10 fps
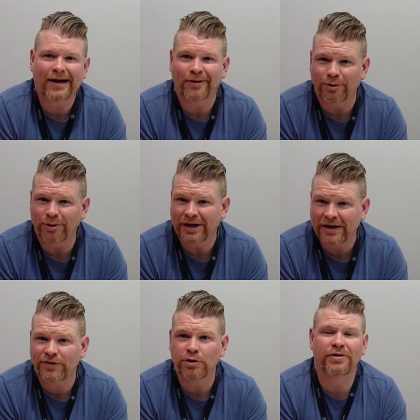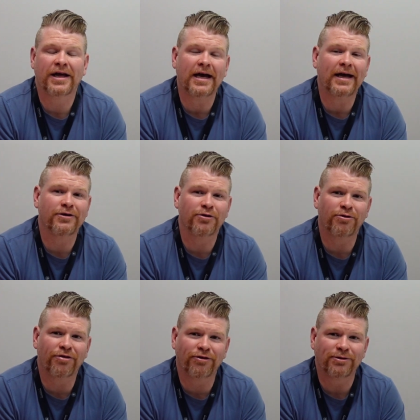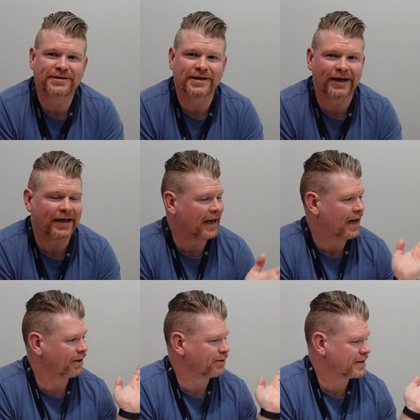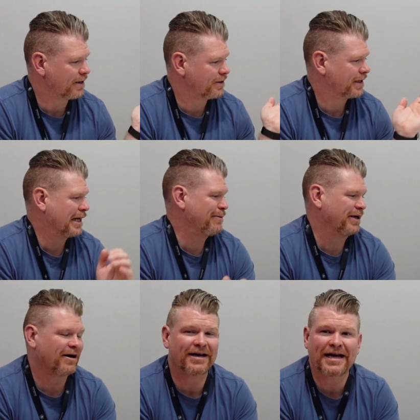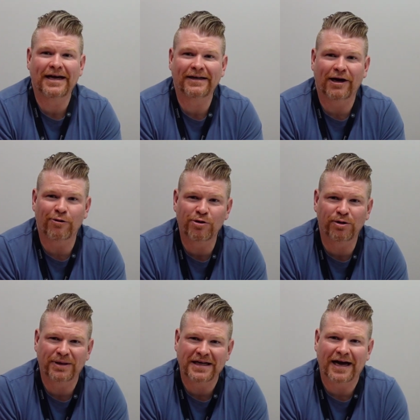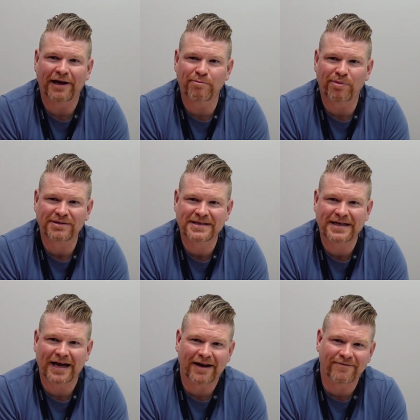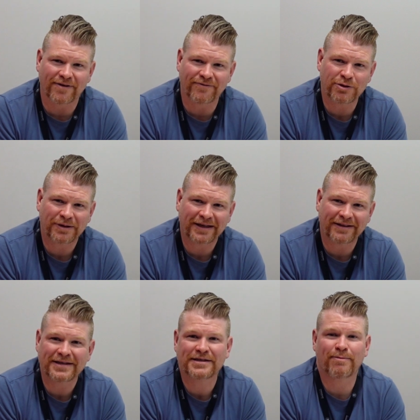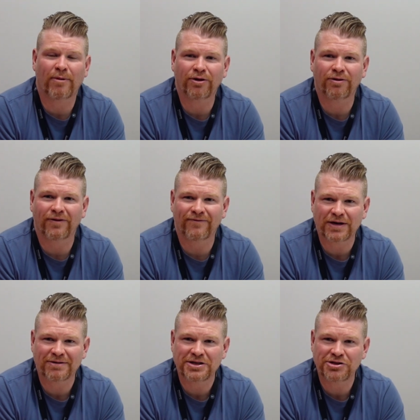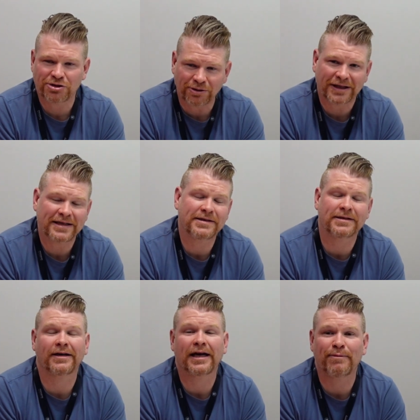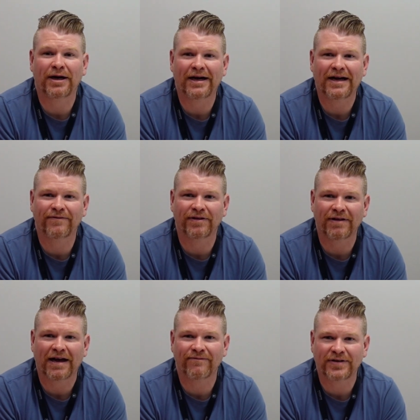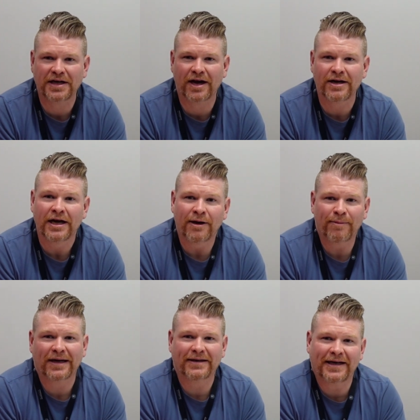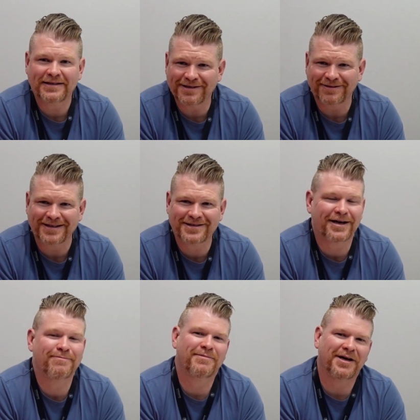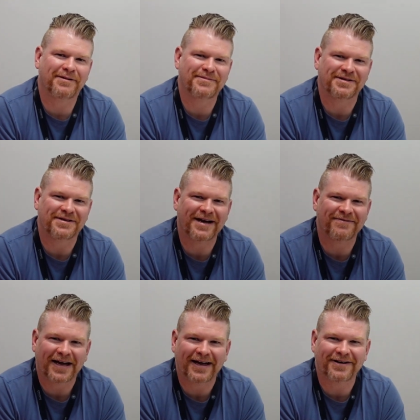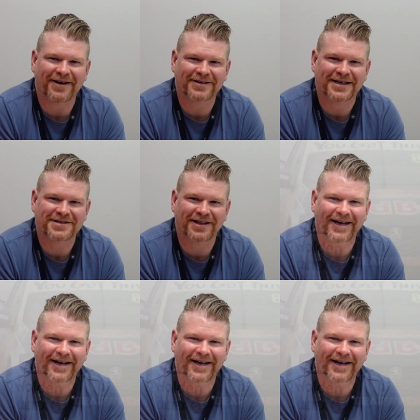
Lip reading: or if you were there, your thoughts on it, and also keep an eye out. I will be unboxing and reviewing this model very shortly, so keep an eye out for that video. But until next time, I'm still Dave, and I'll catch you